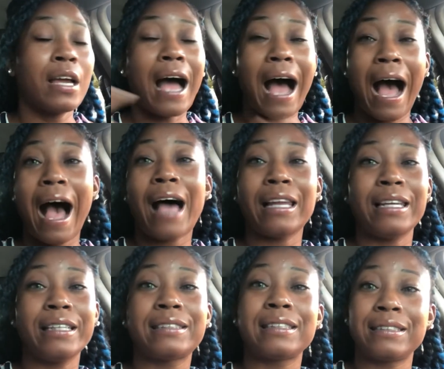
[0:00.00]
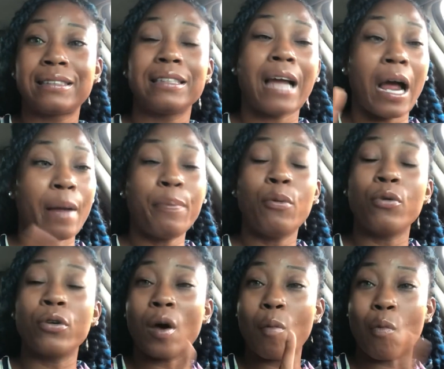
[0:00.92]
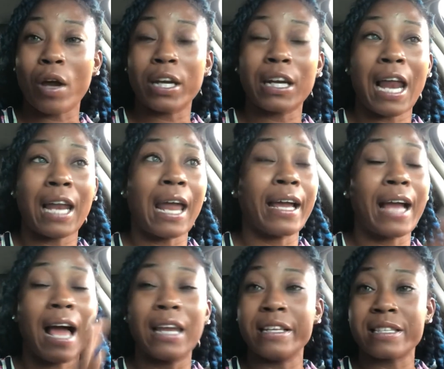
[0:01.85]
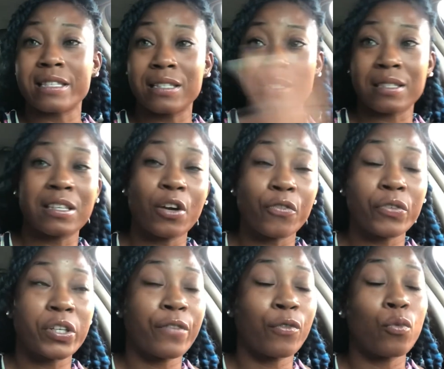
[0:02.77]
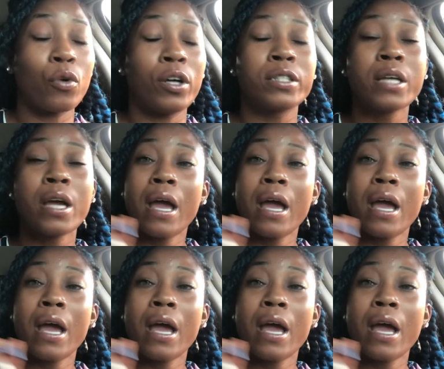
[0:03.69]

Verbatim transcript: I listen to, I pulled up one that I like. I listen to several different ones.